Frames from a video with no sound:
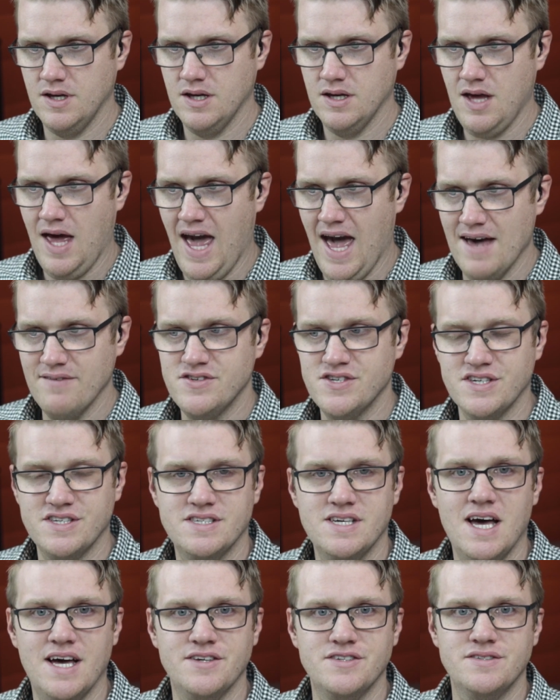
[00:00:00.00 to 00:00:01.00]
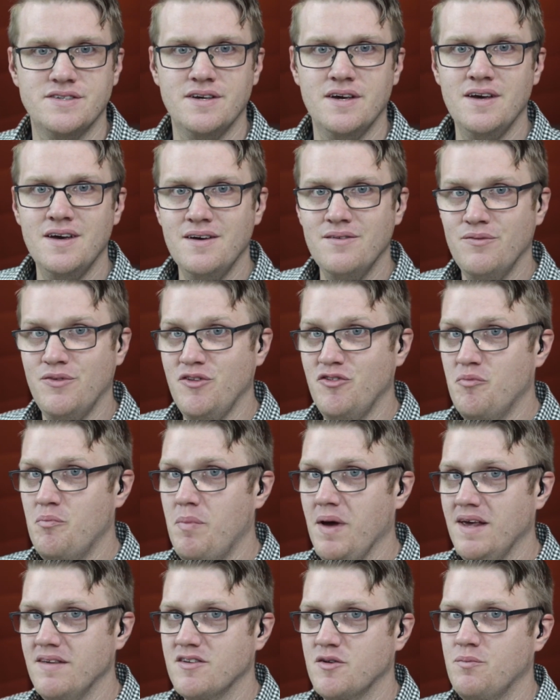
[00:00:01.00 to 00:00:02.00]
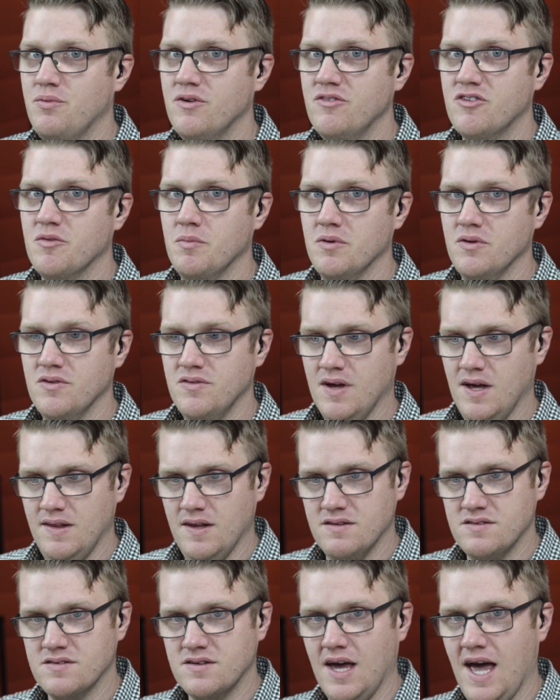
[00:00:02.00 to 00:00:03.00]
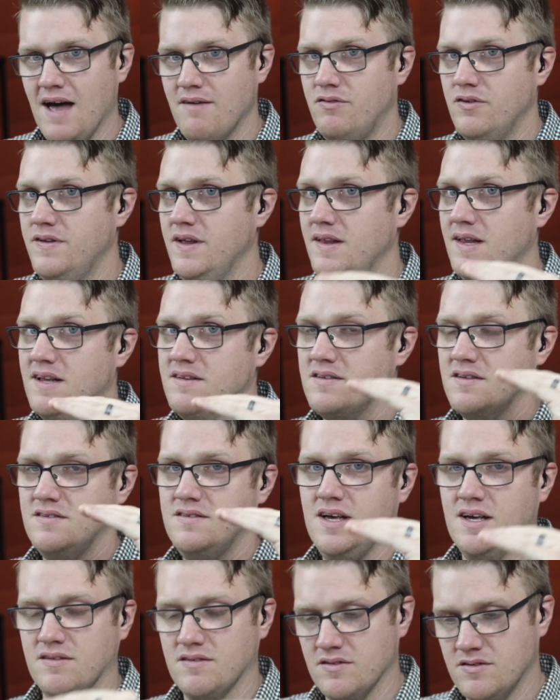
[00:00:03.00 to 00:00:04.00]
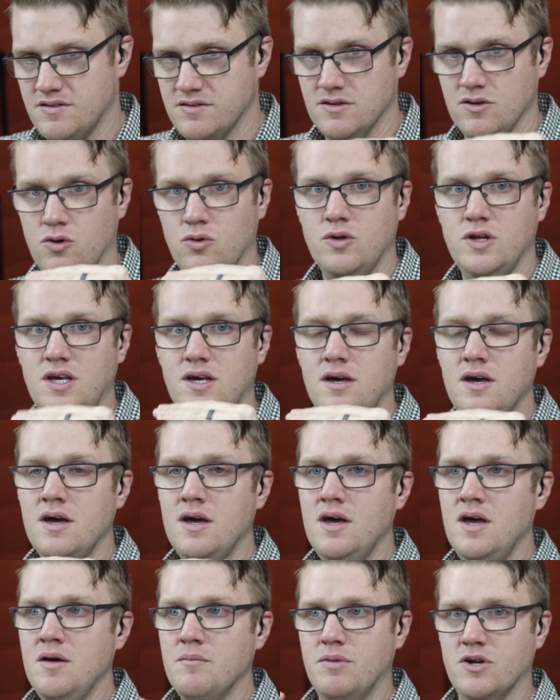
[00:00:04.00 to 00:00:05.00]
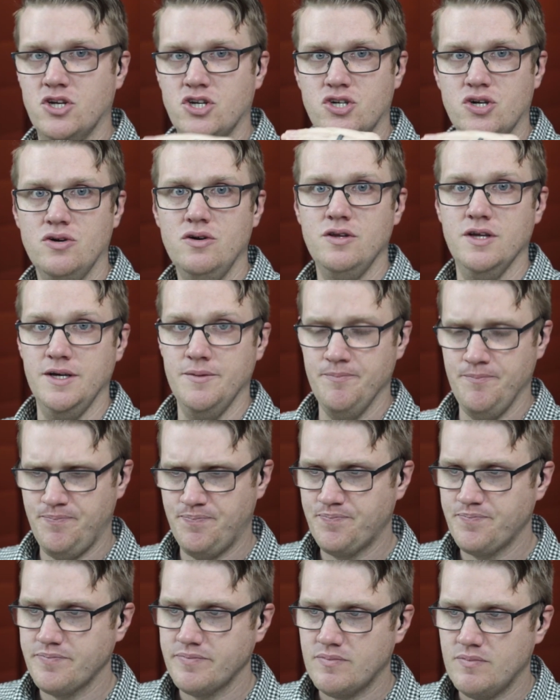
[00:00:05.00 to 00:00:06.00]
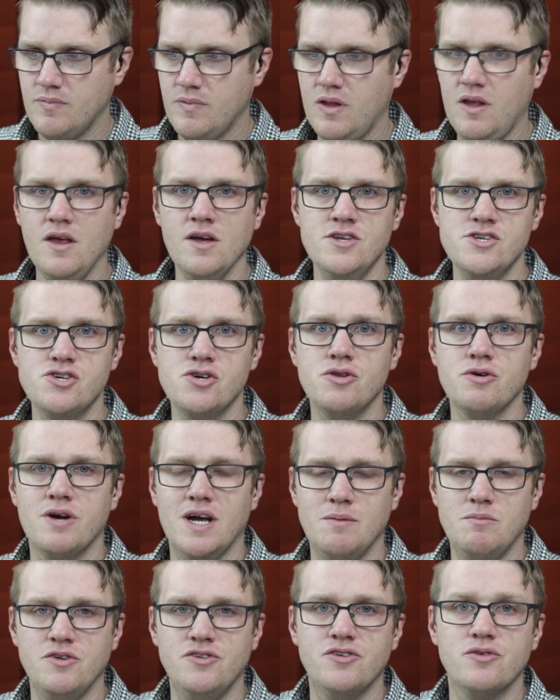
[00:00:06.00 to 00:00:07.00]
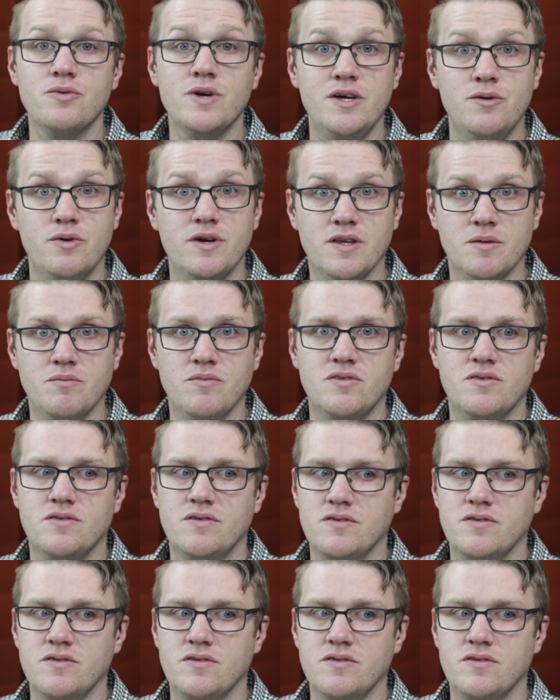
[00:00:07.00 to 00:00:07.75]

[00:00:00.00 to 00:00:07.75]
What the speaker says: have success, these basic principles, and then scaffolding that success slowly but surely until they're able to read rhythms.